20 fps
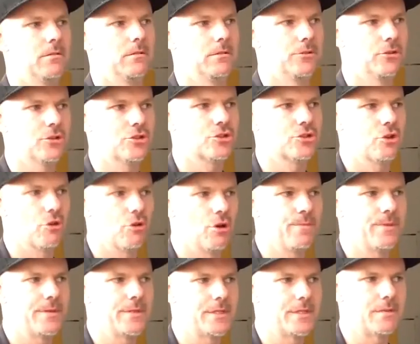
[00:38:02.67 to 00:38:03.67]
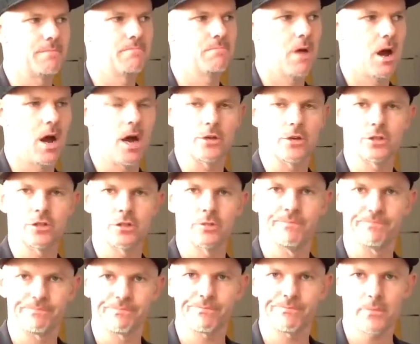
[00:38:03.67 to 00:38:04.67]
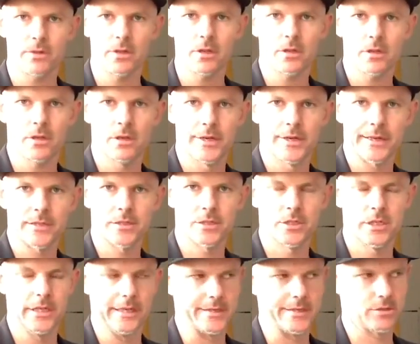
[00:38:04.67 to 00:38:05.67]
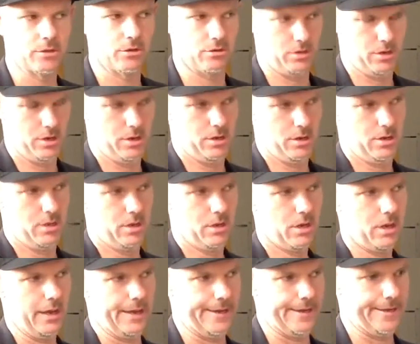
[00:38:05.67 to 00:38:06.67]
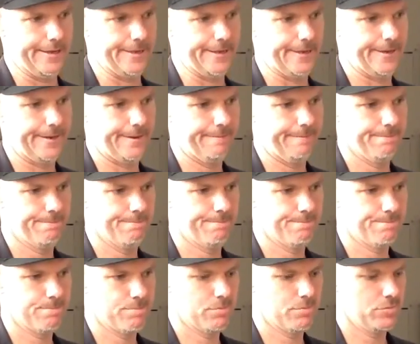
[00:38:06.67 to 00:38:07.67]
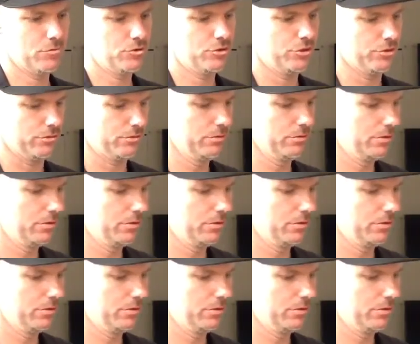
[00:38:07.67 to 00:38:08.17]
The show opens in March next year. So, you know,